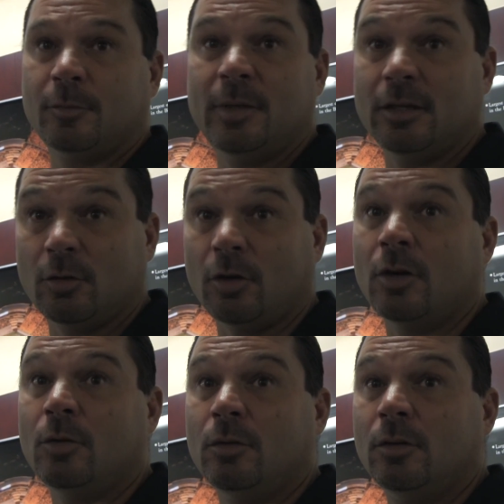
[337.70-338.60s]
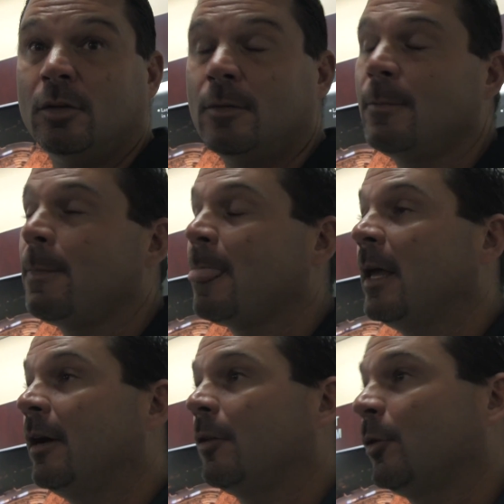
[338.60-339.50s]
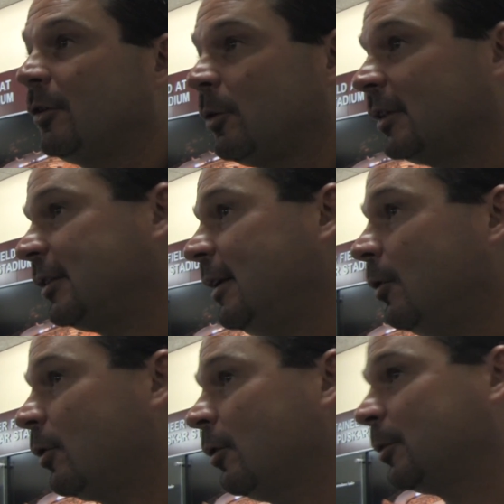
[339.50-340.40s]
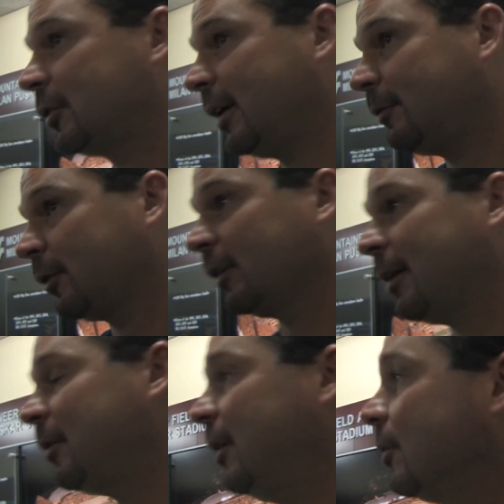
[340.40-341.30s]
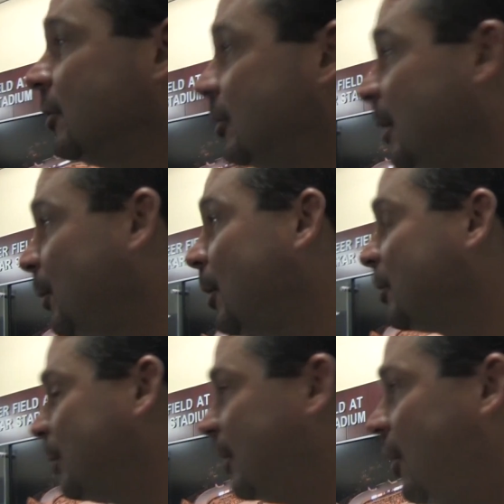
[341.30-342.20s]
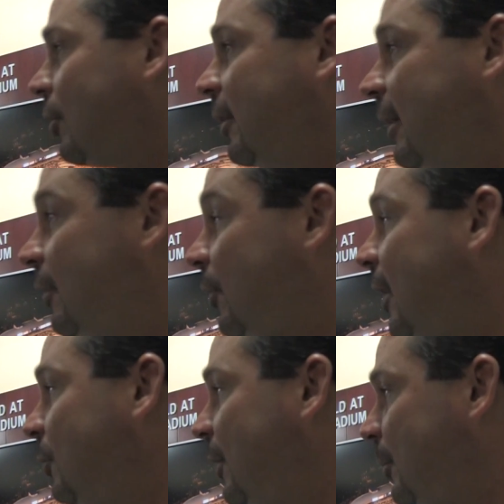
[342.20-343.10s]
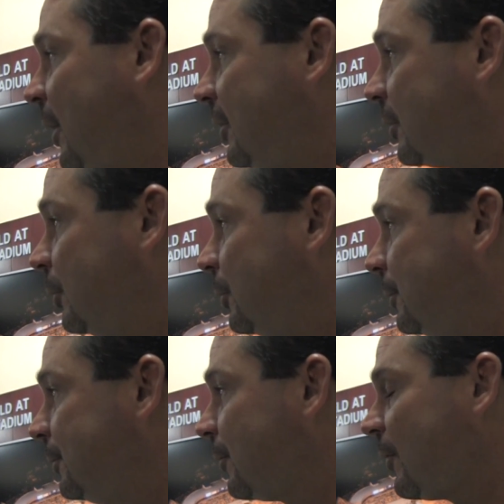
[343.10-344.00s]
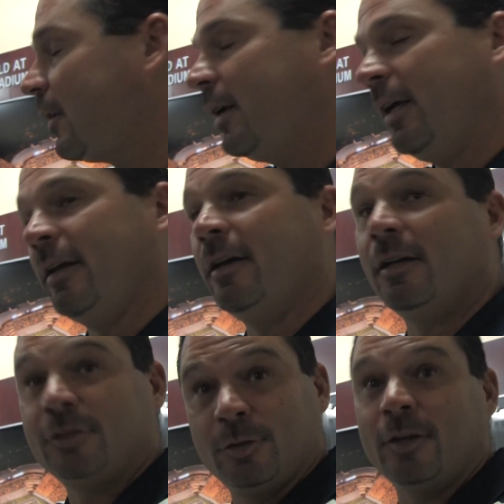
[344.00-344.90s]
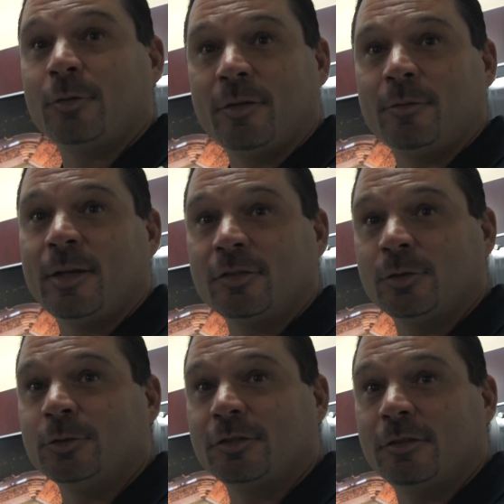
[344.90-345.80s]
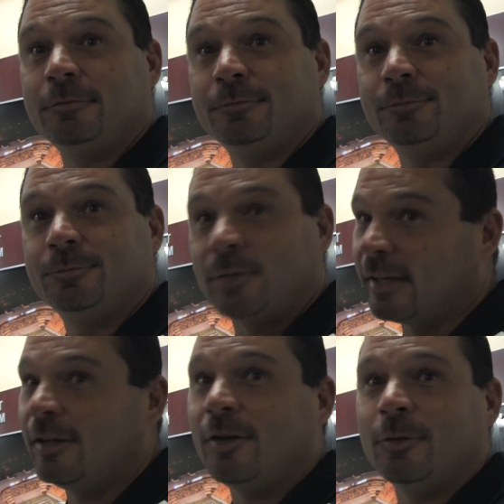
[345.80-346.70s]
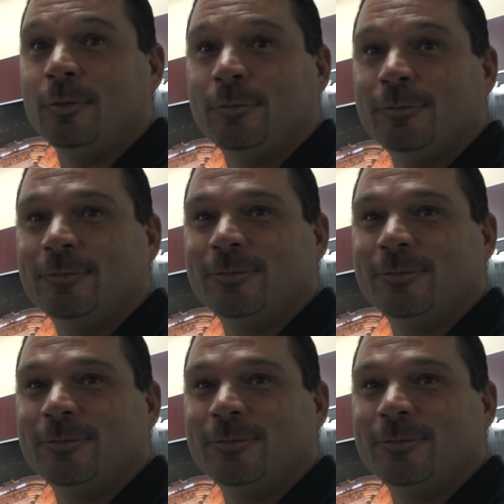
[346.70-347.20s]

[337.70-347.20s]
for me to grow. The reason why I stayed at Oklahoma State for 11 years is I promised my daughter I'd let her graduate from high school. And she graduated from high school, so I can go.